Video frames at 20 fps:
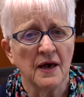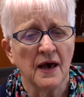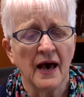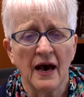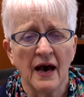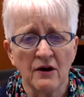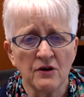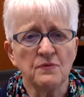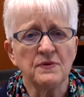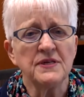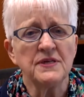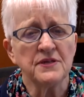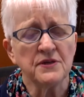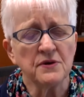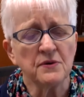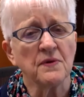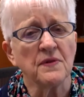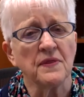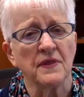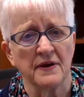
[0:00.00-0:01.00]
How do we
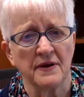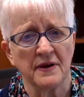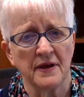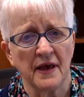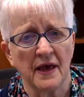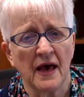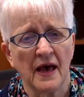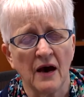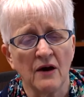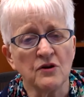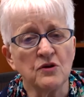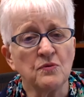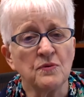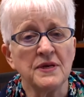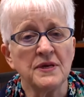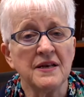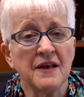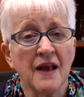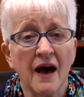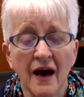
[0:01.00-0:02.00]
deal with it? How do we
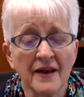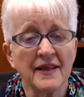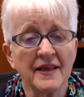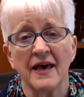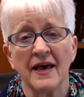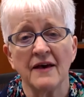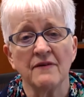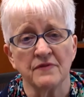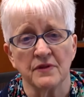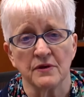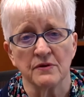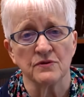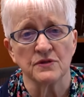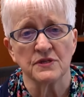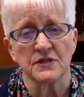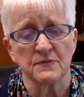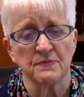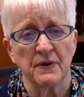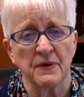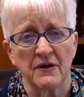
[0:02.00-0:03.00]
not have those
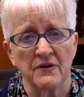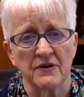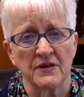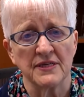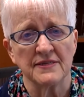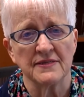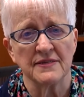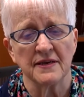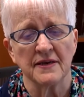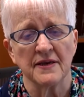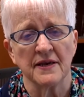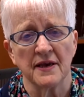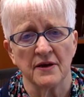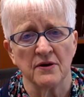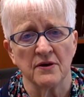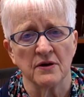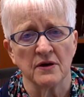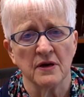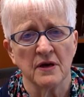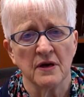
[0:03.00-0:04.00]
disparities in care?